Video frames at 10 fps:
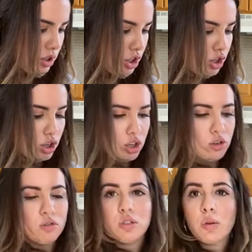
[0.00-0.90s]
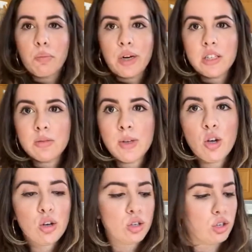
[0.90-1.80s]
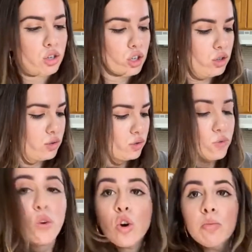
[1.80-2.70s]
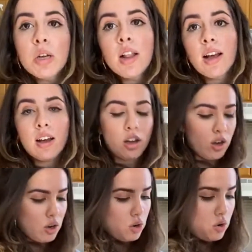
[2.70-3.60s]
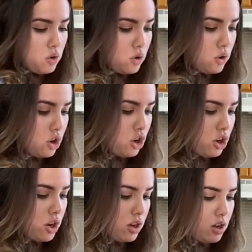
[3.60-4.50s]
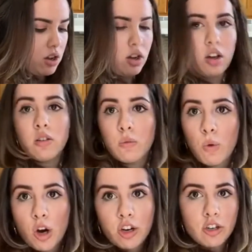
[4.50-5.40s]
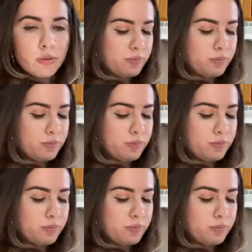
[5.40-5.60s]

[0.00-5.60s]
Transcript: You can use breast milk, you can use formula, or uh, water.